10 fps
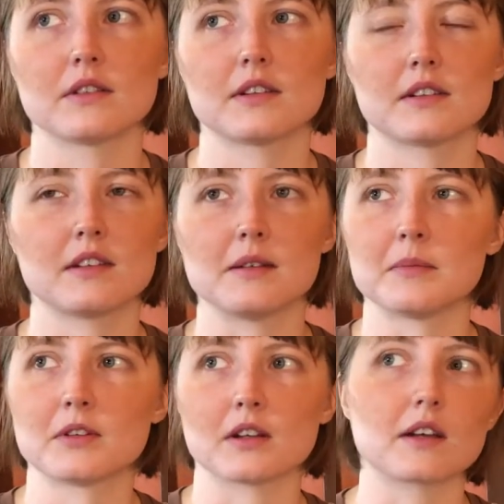
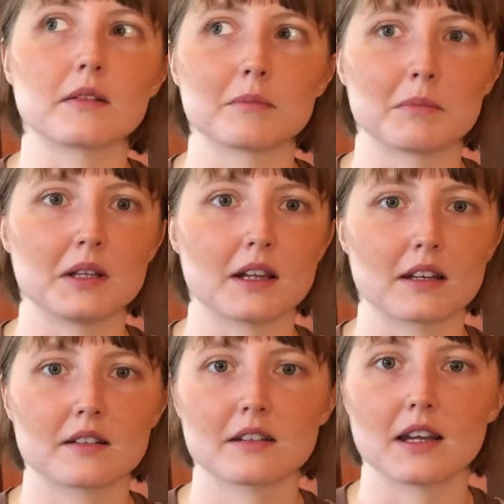seem to be
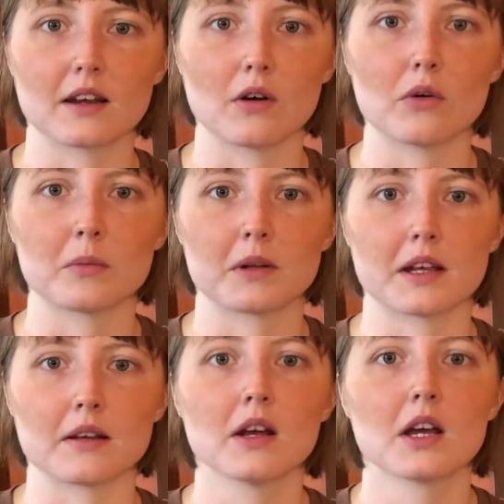like staying home.
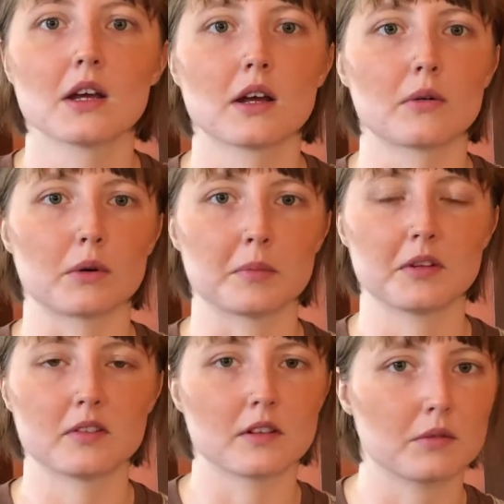They were
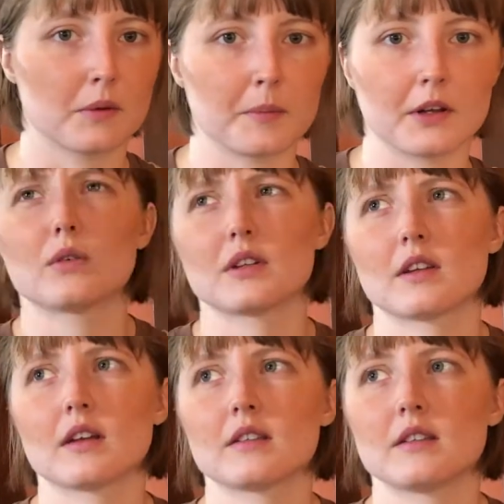businesswomen. So it
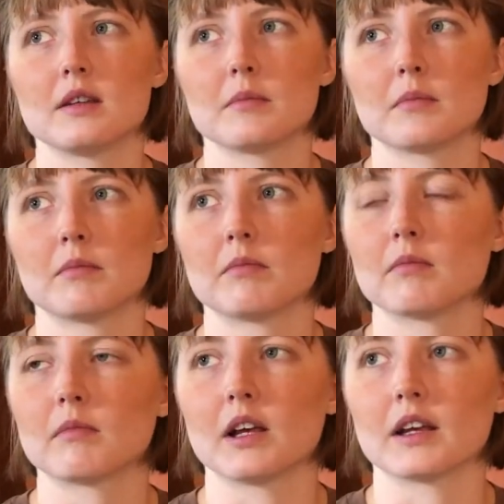does seem
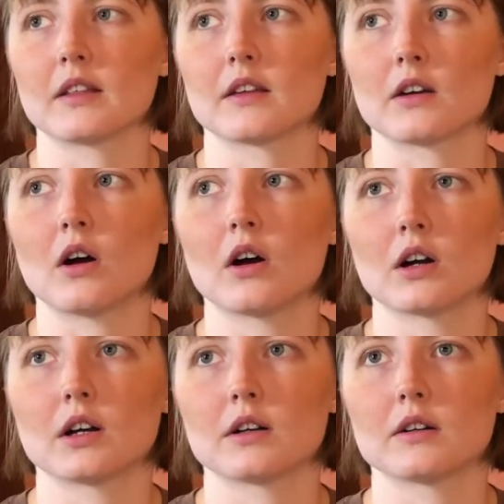like there
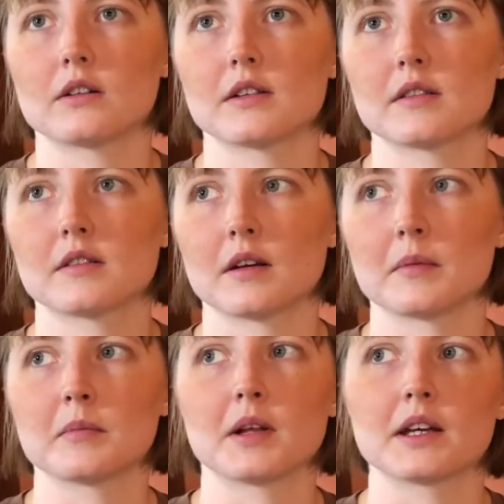are
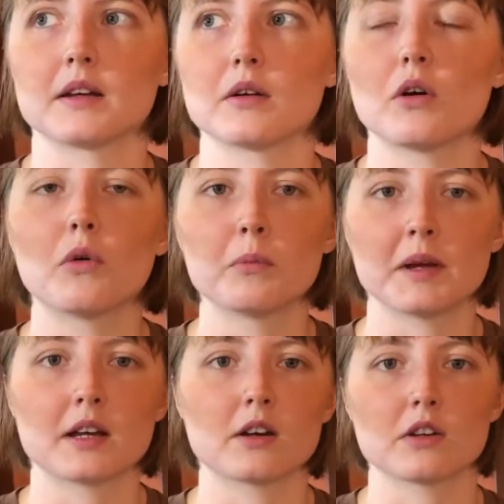some like
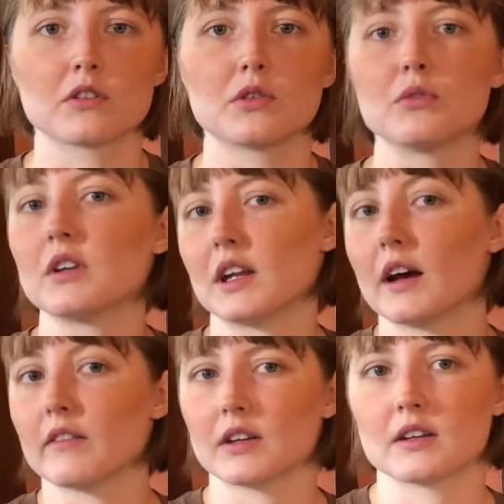homemakers who did
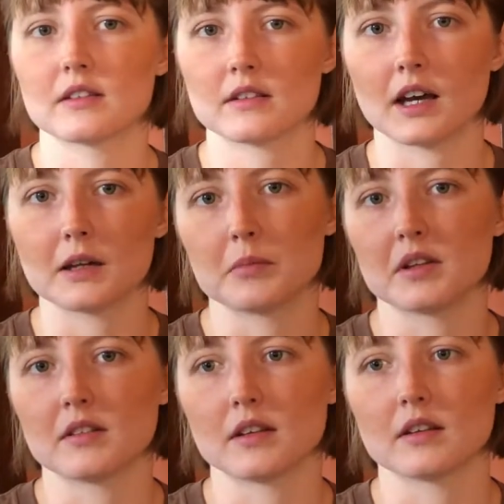have like a side
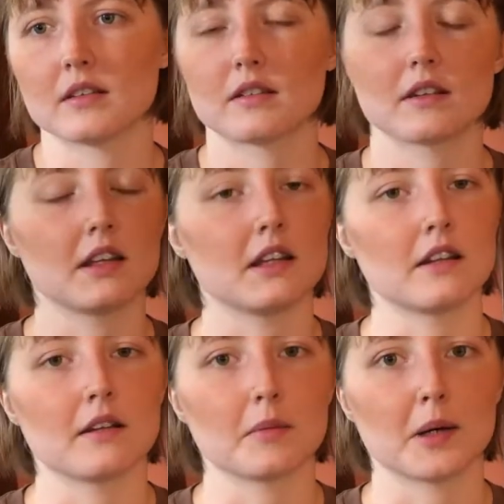business
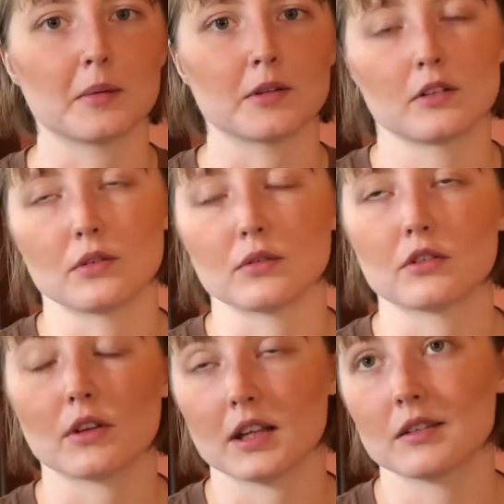in the Bible too,
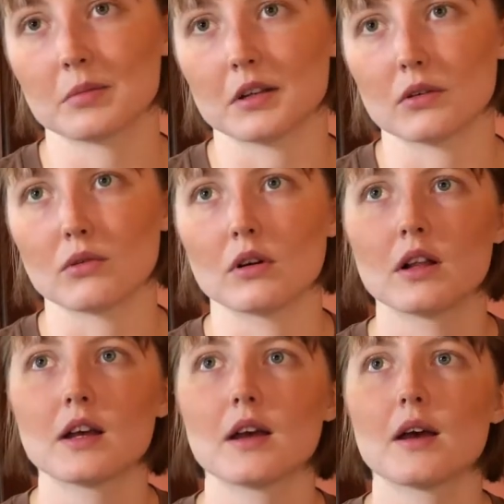so that's pretty cool.
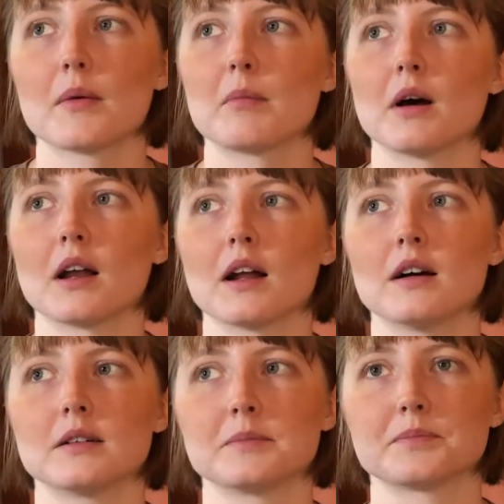But
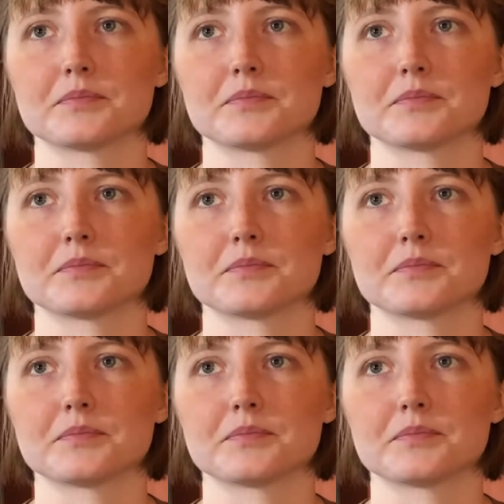I